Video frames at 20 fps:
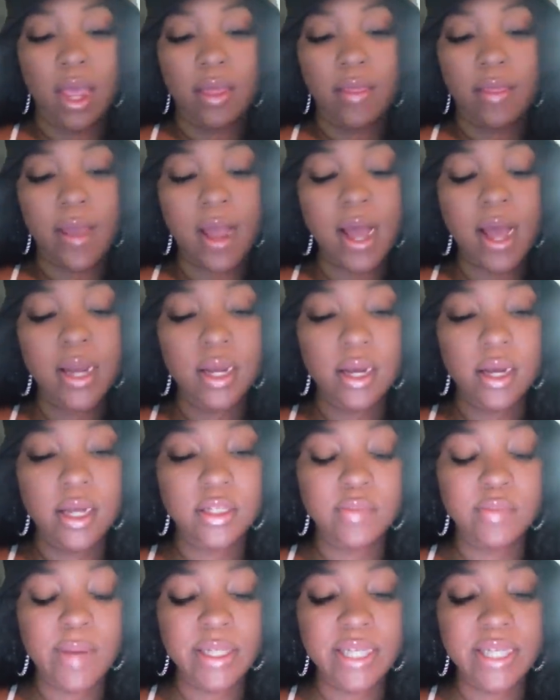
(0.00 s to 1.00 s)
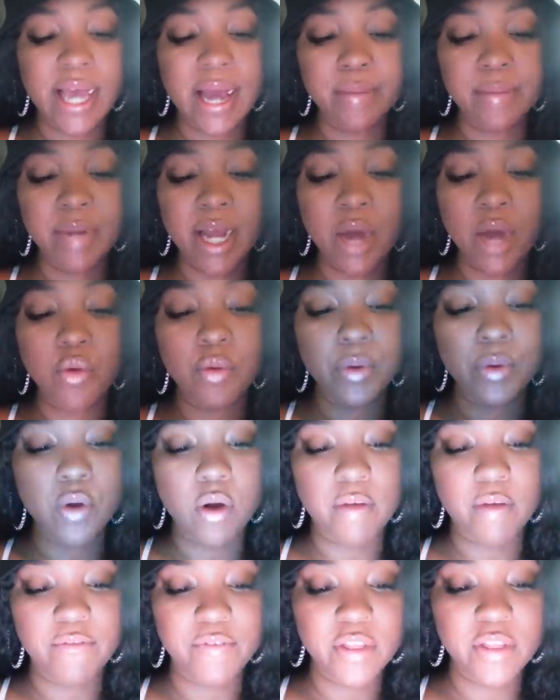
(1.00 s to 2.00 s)
that kind of cuts my time down. Where we
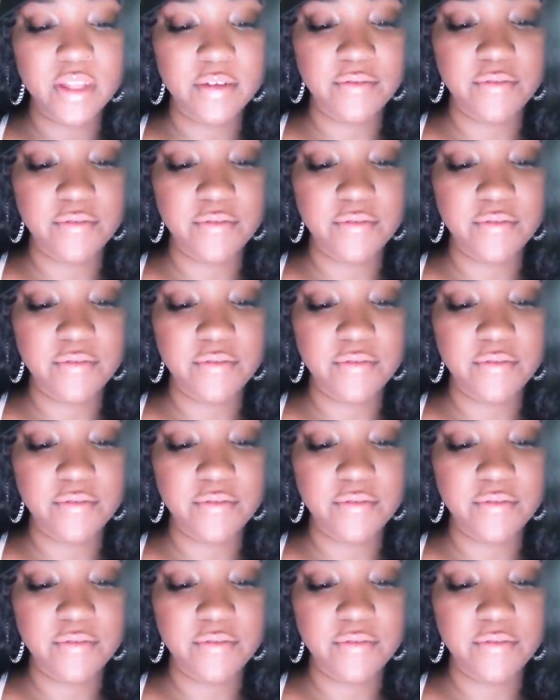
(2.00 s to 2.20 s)
going? Fifty